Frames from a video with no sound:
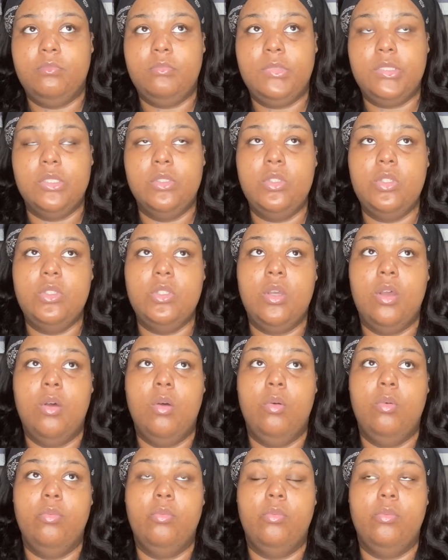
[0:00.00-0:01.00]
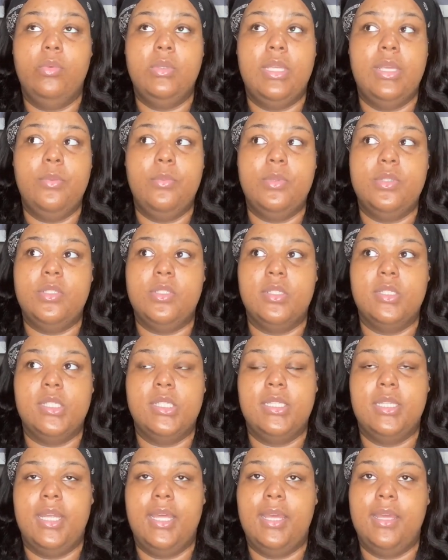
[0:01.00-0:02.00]
So it was
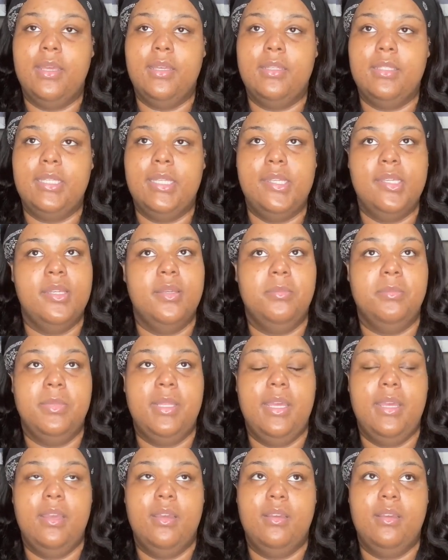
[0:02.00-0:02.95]
just like, damn, like,